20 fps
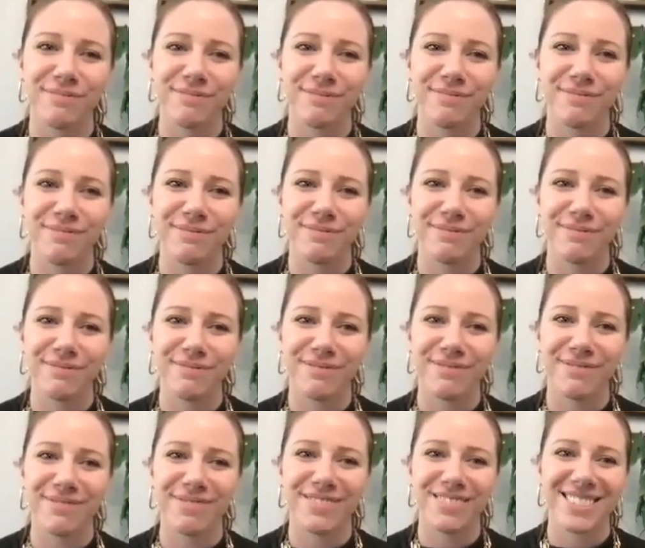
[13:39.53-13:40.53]

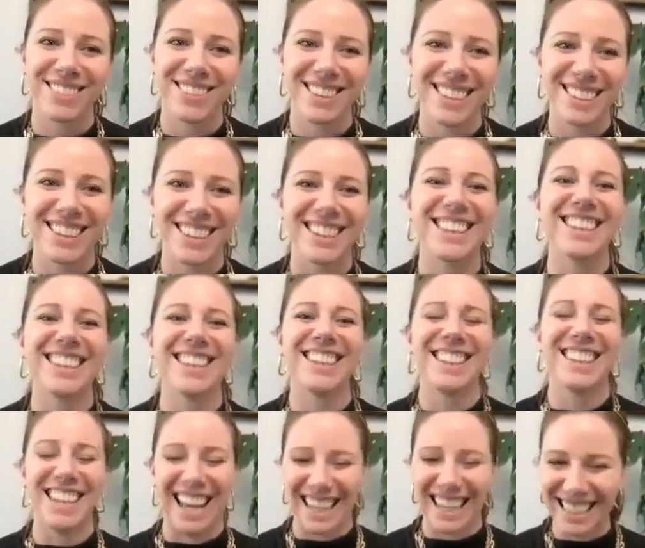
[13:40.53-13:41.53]

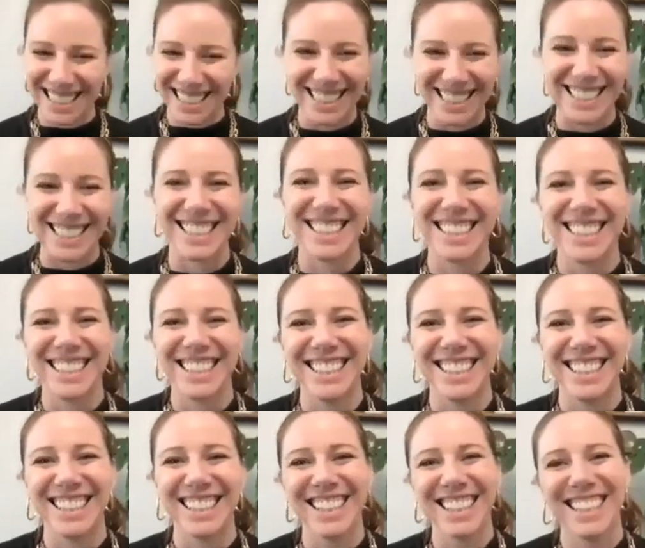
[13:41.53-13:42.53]

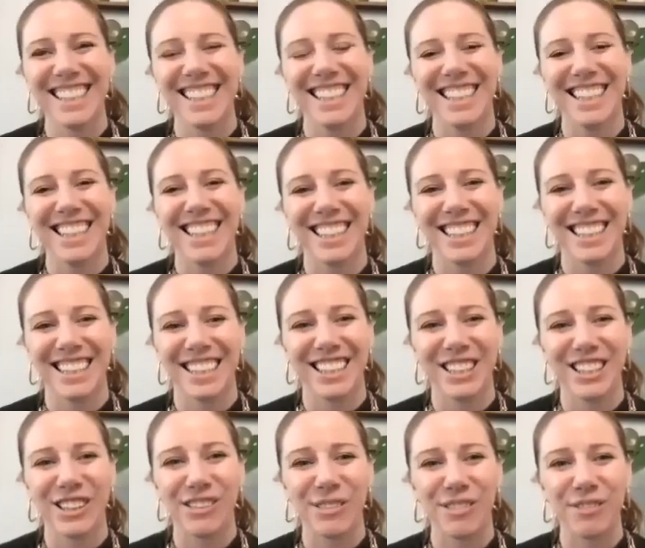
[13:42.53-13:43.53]

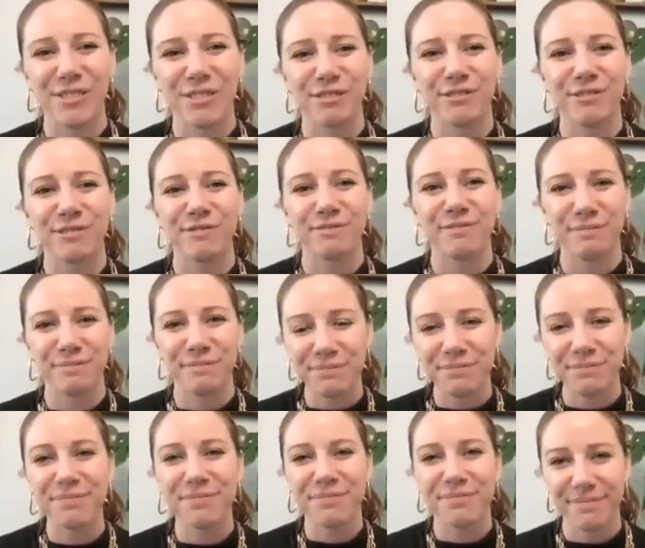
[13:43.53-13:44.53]

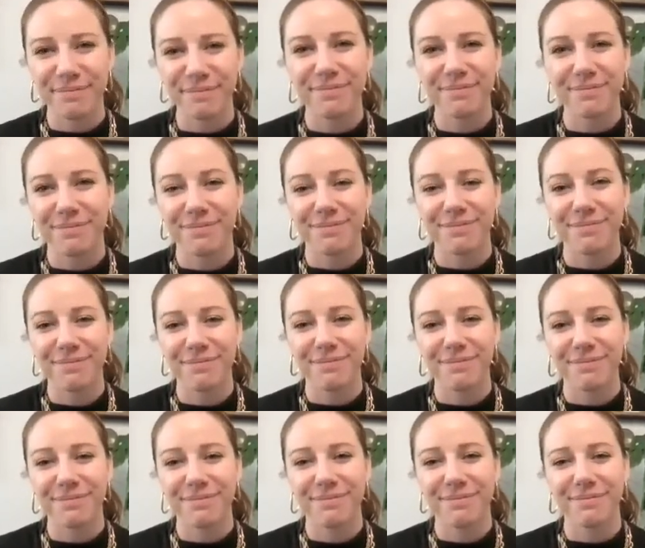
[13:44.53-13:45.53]

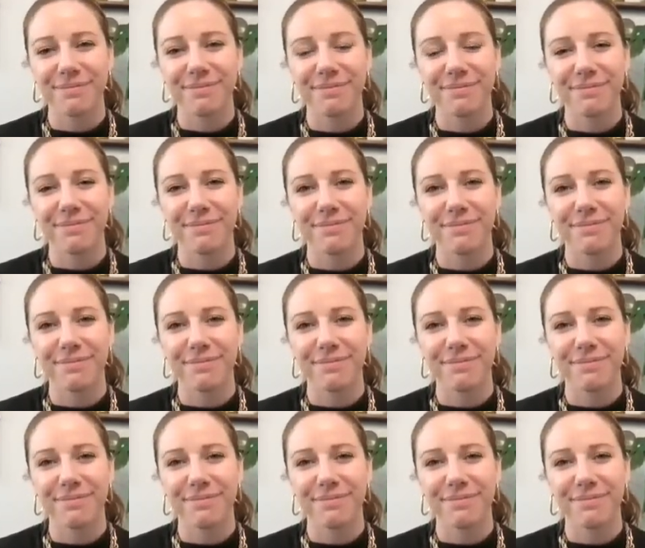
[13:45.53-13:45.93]
The person shown says nothing.